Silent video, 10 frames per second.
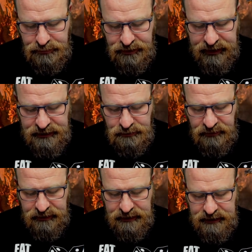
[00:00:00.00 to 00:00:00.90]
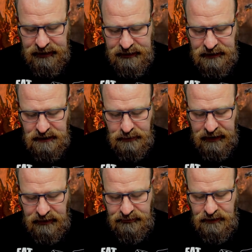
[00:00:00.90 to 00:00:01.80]
priest within 6 inches of the
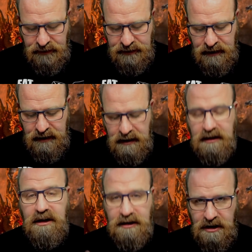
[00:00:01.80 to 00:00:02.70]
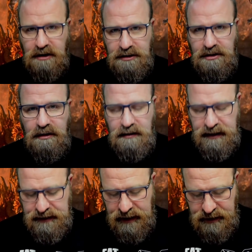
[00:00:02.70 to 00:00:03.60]
battlefield can control
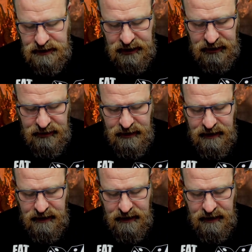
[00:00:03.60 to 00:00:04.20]
its energy.